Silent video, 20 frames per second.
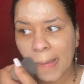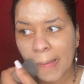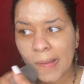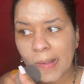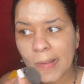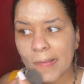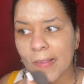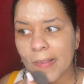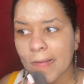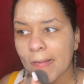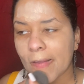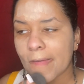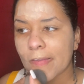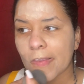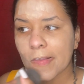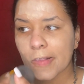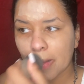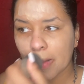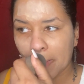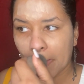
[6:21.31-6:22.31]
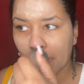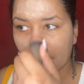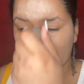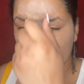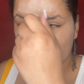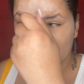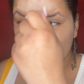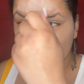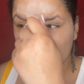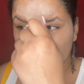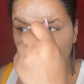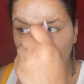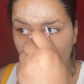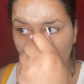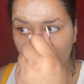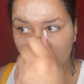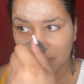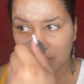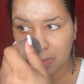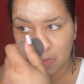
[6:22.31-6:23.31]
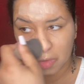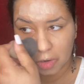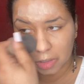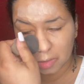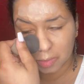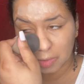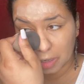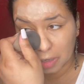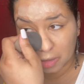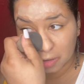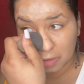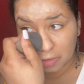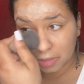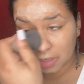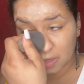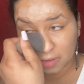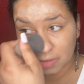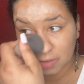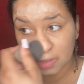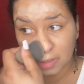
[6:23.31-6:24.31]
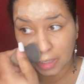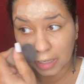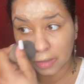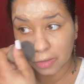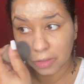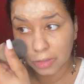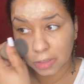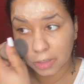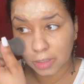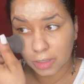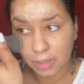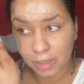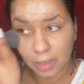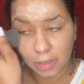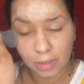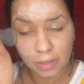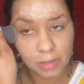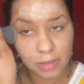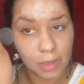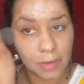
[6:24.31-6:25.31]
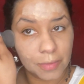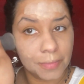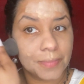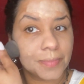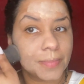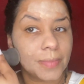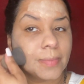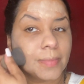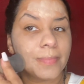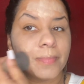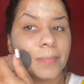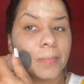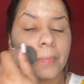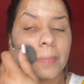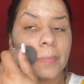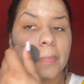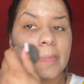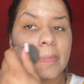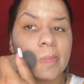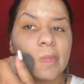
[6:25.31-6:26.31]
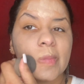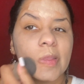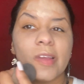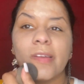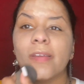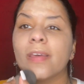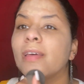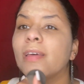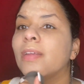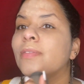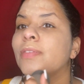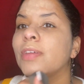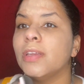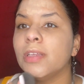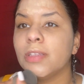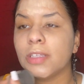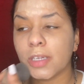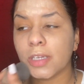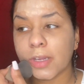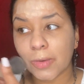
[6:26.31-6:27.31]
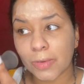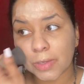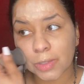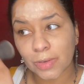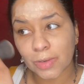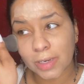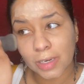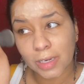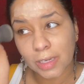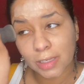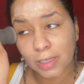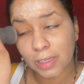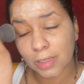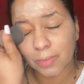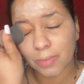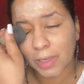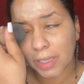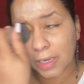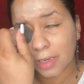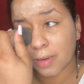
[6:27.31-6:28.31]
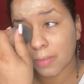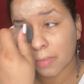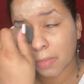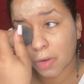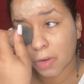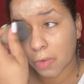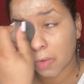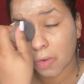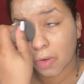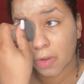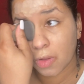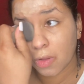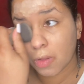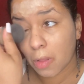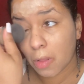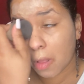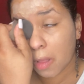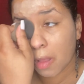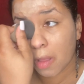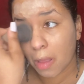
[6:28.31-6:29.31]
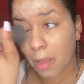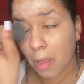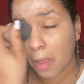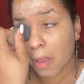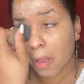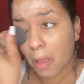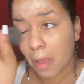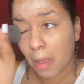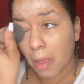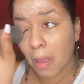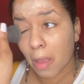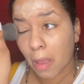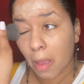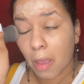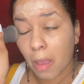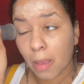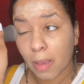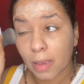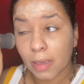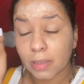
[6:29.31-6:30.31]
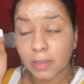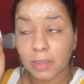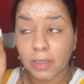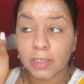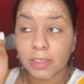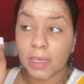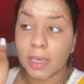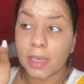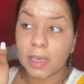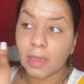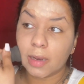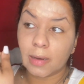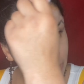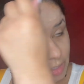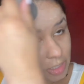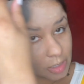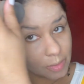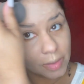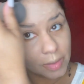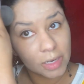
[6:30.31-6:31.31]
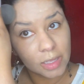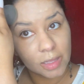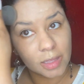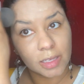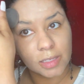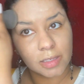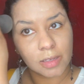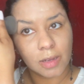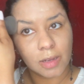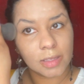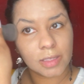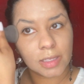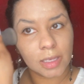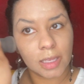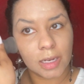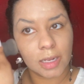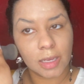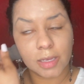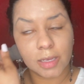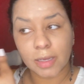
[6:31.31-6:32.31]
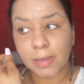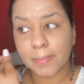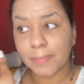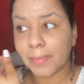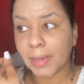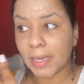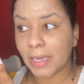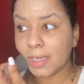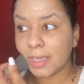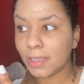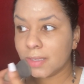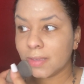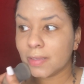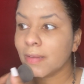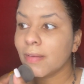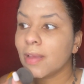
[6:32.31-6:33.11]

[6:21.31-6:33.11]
So I guess I'm not used to this anymore. It's been a long time since I used this thing. So, and again, if you need to know which one it is, it's medium cool is the shade. Just putting this on to get a good base.